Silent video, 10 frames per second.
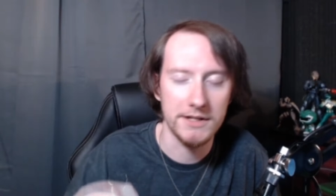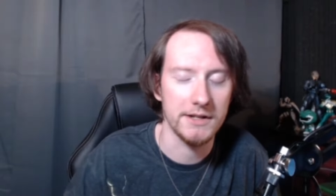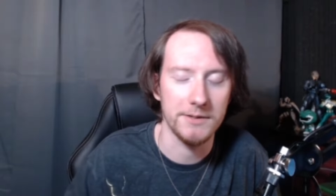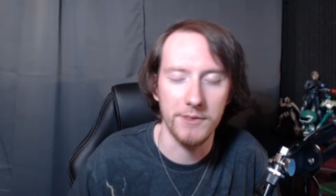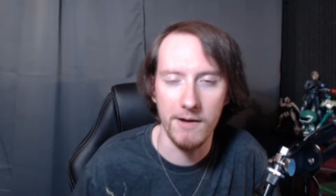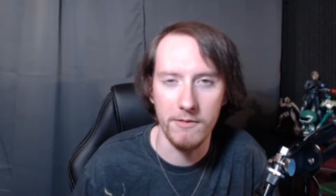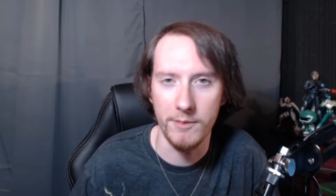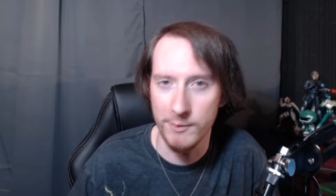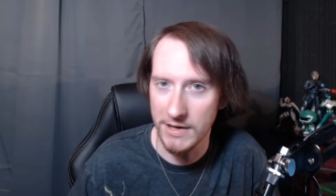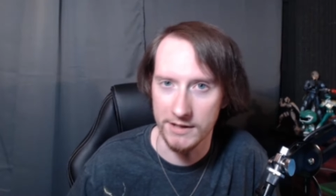because it
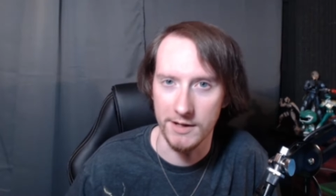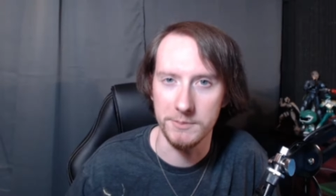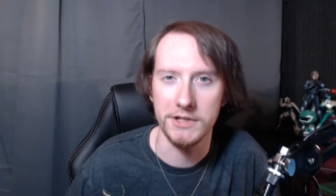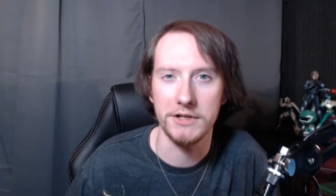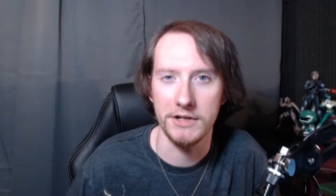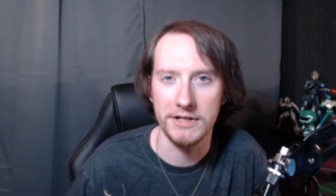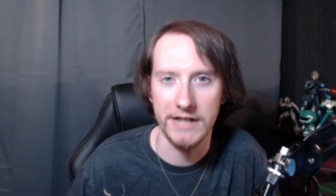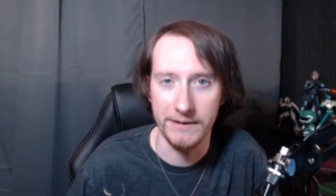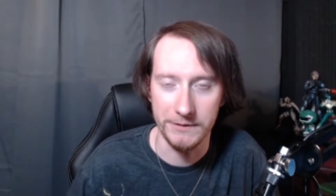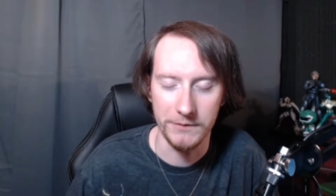probably means I'm just going to
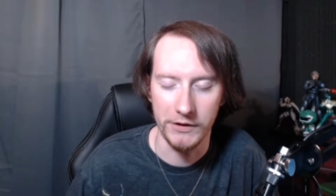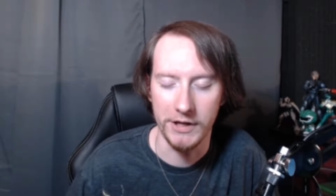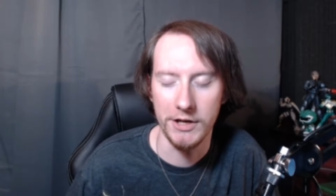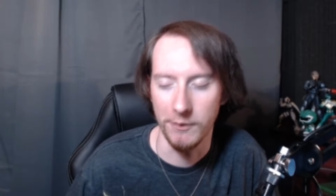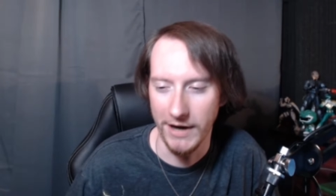save it for the Q&A